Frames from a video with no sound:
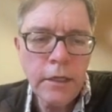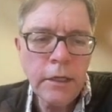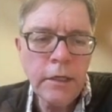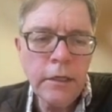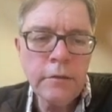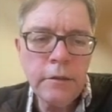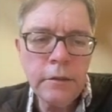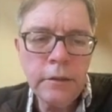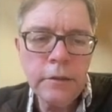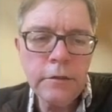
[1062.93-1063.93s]
and
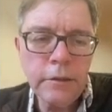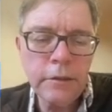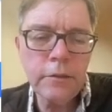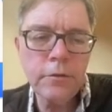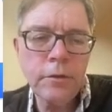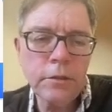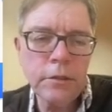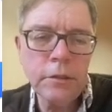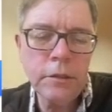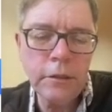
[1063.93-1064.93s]
the cities
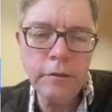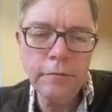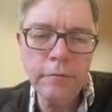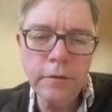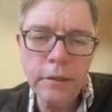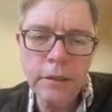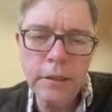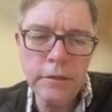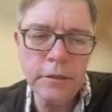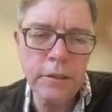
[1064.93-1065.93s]
question
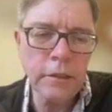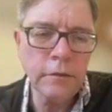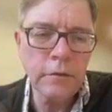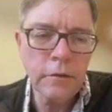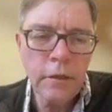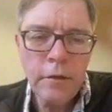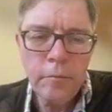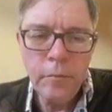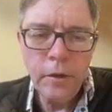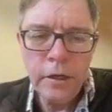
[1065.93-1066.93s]
as a second,
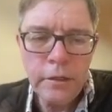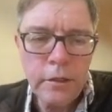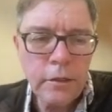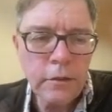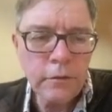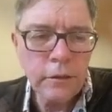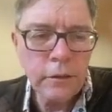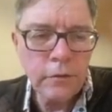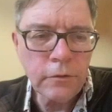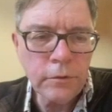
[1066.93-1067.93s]
but I
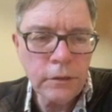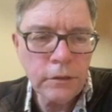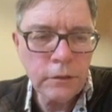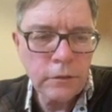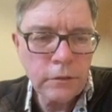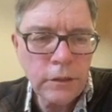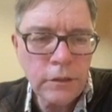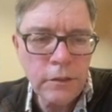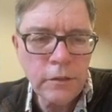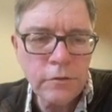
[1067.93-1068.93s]
can always
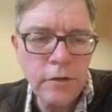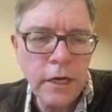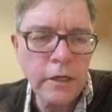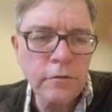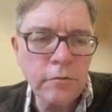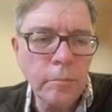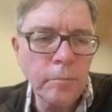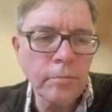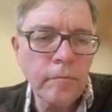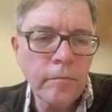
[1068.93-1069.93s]
easily drag and
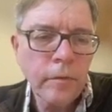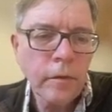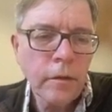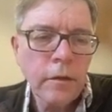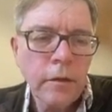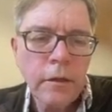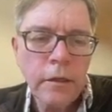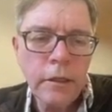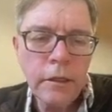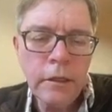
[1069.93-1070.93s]
drop,
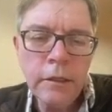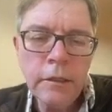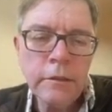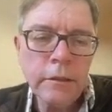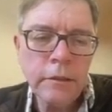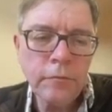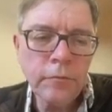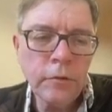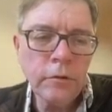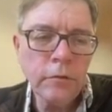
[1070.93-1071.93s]
and
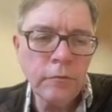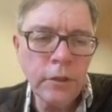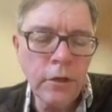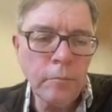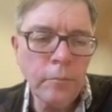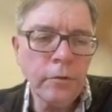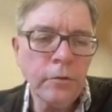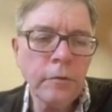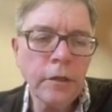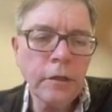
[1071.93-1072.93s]
it will
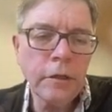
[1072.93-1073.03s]
renumber